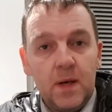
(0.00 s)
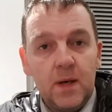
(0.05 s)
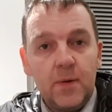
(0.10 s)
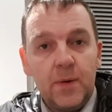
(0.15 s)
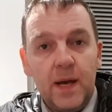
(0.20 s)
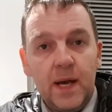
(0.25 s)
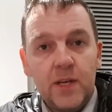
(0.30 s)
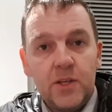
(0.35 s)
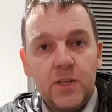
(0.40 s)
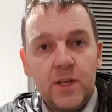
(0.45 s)

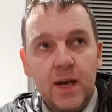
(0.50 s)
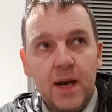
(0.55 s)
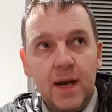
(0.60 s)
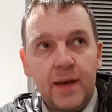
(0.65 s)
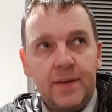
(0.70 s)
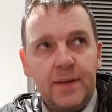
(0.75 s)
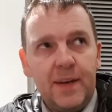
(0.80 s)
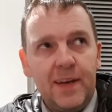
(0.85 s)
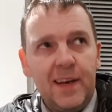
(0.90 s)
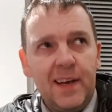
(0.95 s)
which I
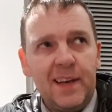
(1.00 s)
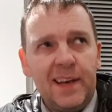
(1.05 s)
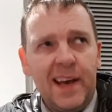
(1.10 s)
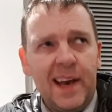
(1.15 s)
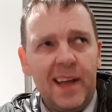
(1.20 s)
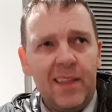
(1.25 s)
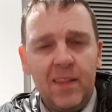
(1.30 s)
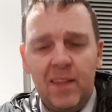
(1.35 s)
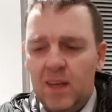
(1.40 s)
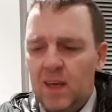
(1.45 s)
did
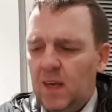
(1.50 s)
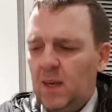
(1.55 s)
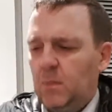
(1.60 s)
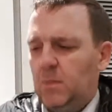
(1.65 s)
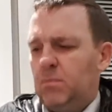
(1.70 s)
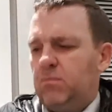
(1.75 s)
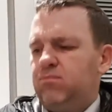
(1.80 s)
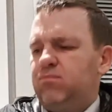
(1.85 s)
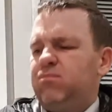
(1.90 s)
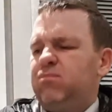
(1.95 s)
at the
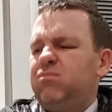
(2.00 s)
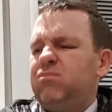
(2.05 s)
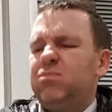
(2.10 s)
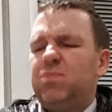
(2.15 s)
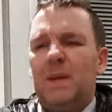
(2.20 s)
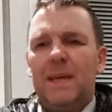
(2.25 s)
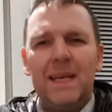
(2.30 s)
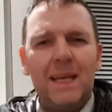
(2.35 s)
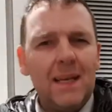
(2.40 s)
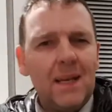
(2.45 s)

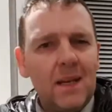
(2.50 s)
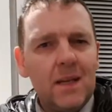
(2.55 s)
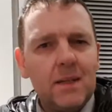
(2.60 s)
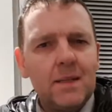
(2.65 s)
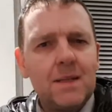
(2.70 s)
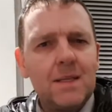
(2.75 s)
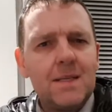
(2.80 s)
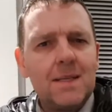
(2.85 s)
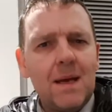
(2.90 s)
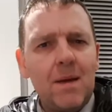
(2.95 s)
beginning of
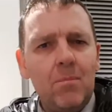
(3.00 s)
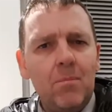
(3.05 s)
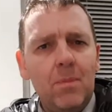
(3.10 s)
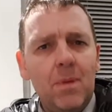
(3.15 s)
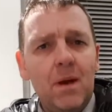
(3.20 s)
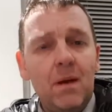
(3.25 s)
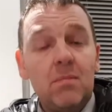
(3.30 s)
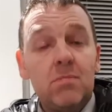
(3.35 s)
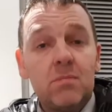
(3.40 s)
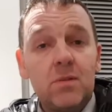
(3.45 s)

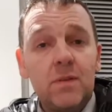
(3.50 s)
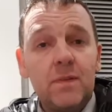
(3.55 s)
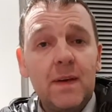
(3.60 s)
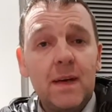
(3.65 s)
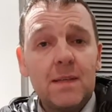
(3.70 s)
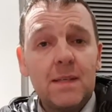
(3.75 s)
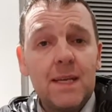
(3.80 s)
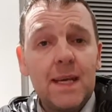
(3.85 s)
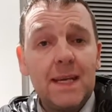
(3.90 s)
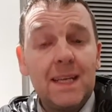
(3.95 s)
December
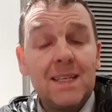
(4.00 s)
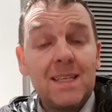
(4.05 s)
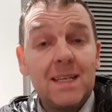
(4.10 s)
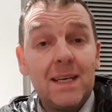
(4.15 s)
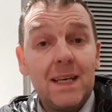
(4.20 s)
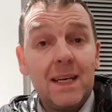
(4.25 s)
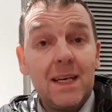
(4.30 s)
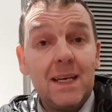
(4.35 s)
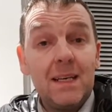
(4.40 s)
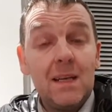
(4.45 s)

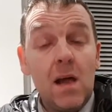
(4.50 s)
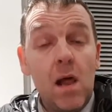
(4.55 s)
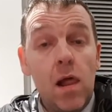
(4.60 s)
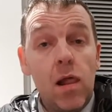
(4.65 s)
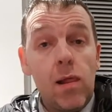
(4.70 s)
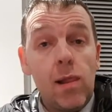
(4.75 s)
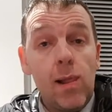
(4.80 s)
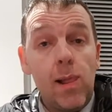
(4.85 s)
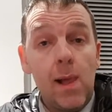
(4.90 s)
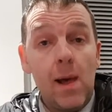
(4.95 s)
2018,
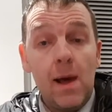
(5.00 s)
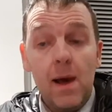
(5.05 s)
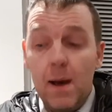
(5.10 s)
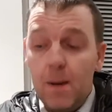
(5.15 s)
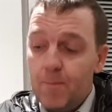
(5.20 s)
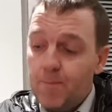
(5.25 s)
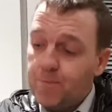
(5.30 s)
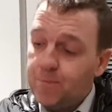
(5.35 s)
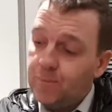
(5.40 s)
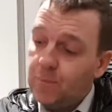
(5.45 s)

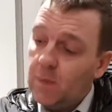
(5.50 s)
and